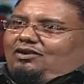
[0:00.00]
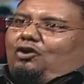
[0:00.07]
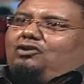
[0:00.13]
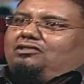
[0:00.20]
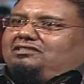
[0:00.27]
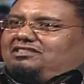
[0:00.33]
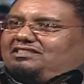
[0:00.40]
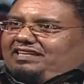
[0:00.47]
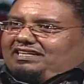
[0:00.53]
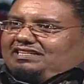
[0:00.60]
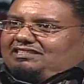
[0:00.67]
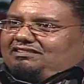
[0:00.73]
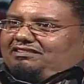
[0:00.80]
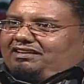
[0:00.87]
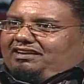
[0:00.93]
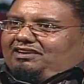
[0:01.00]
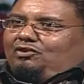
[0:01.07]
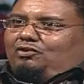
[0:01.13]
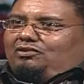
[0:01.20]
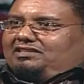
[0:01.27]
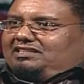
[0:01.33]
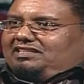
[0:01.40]
all the signs are there,
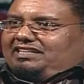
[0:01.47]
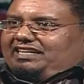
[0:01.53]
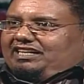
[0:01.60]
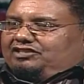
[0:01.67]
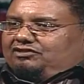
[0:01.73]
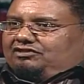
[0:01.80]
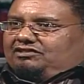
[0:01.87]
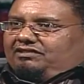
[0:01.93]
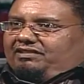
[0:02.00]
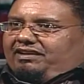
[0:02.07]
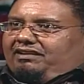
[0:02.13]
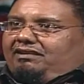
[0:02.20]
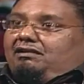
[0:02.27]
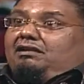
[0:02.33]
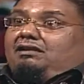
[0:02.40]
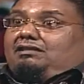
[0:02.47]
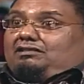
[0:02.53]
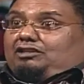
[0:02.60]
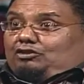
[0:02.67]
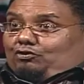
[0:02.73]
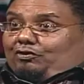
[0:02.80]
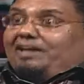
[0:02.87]
all the indications are there,
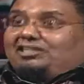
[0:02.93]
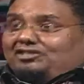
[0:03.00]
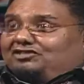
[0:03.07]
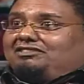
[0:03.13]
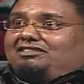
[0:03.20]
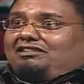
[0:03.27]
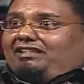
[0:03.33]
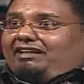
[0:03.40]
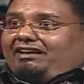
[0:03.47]
the directions are